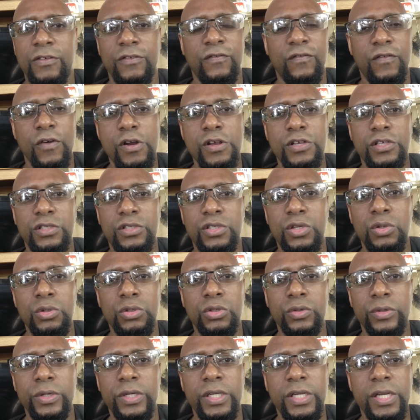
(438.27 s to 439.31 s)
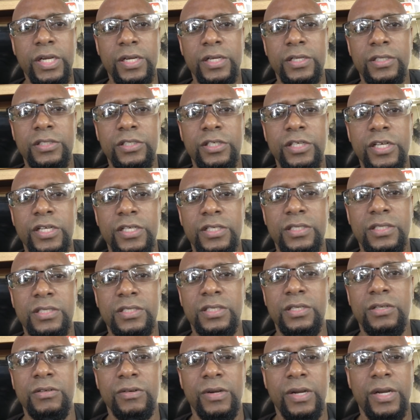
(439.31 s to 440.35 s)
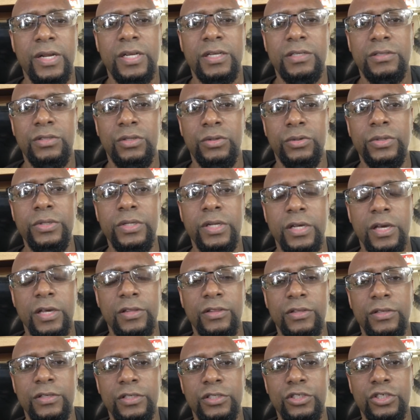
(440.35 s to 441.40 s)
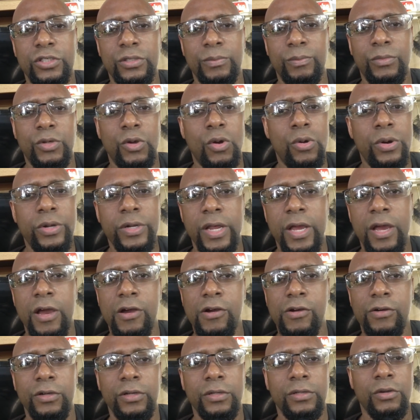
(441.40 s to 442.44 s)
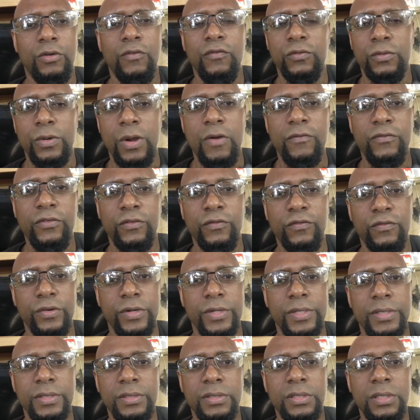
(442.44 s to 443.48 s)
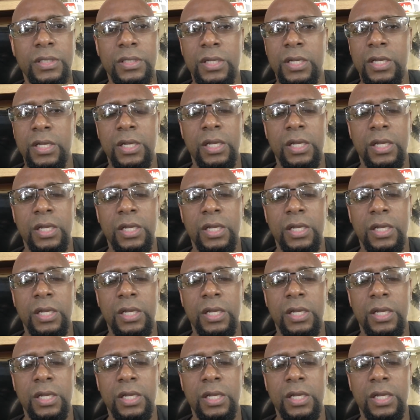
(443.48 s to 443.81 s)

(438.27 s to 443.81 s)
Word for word: The first two, three years, you're going to sit around doing nothing, going out, goofing around with your friends.